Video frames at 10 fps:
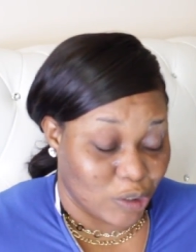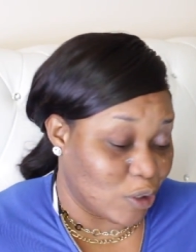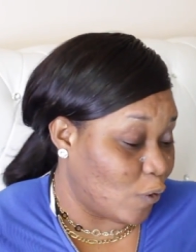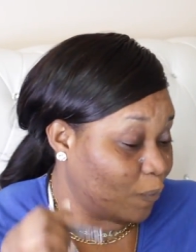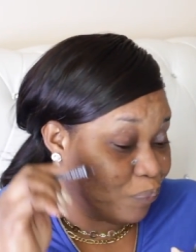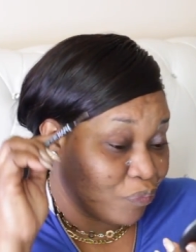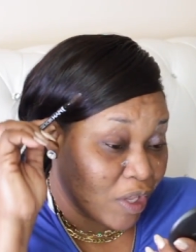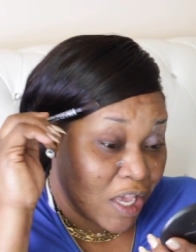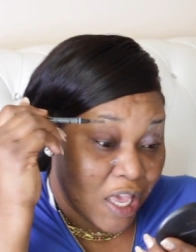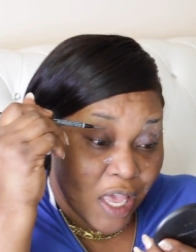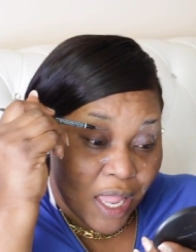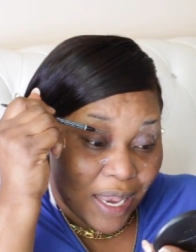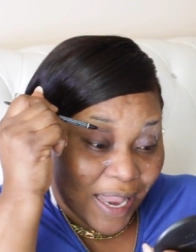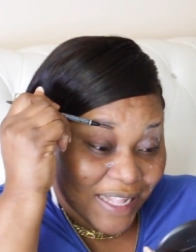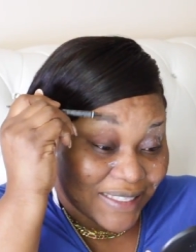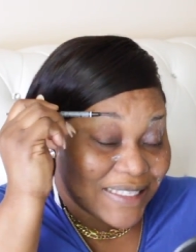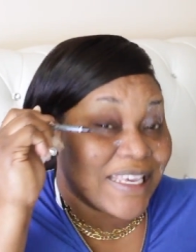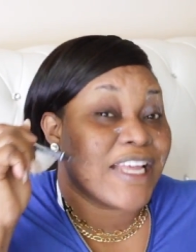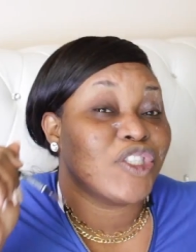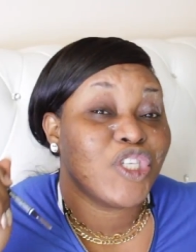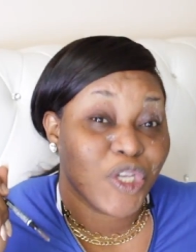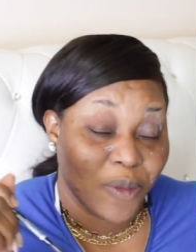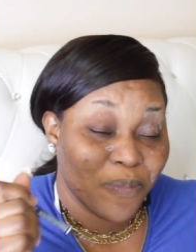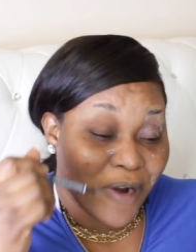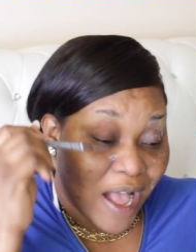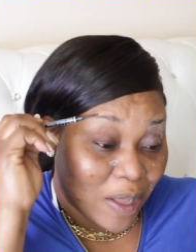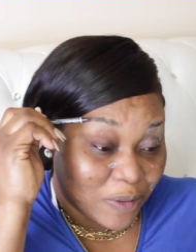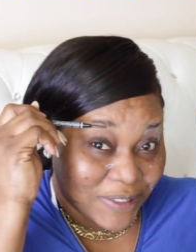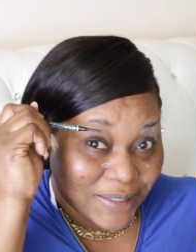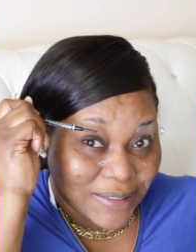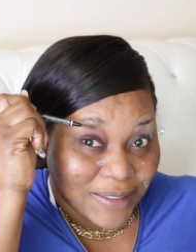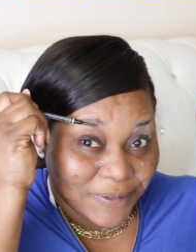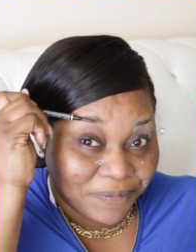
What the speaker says: So let's get to the brows.